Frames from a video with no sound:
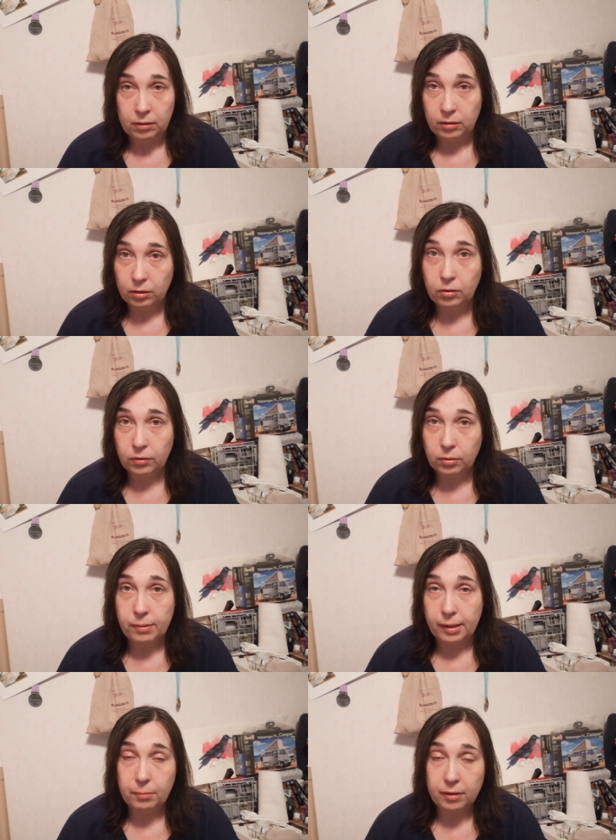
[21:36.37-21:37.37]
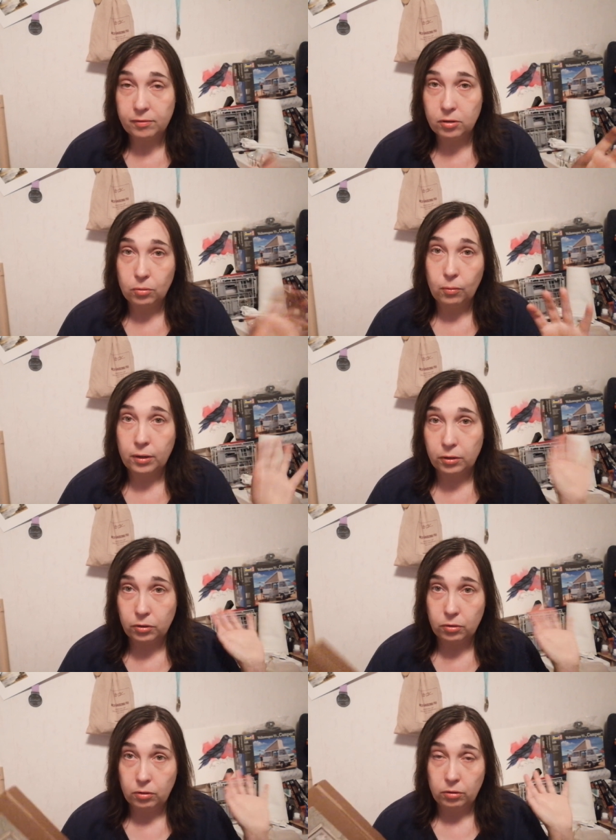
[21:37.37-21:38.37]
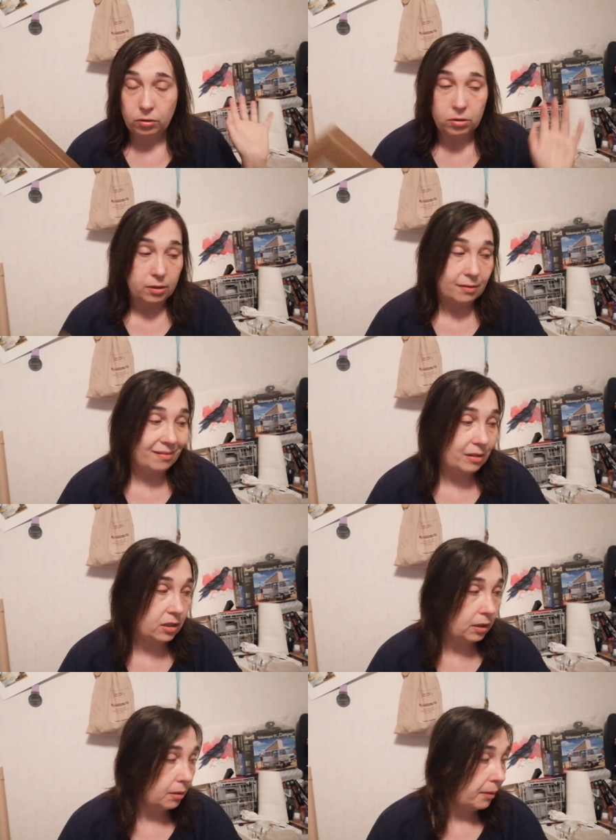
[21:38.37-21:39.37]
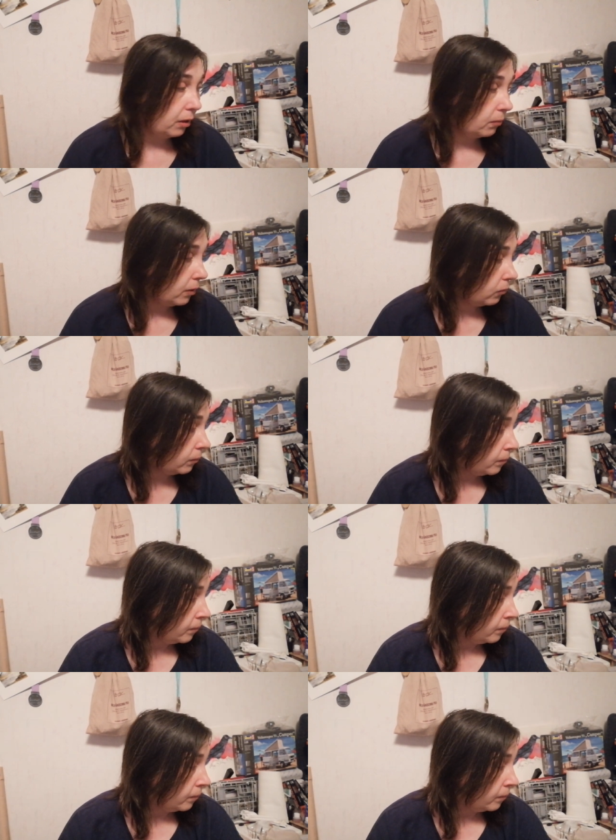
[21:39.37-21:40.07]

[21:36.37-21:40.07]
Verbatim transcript: you know, the Grandmaster where, you know, you're not stitching the background.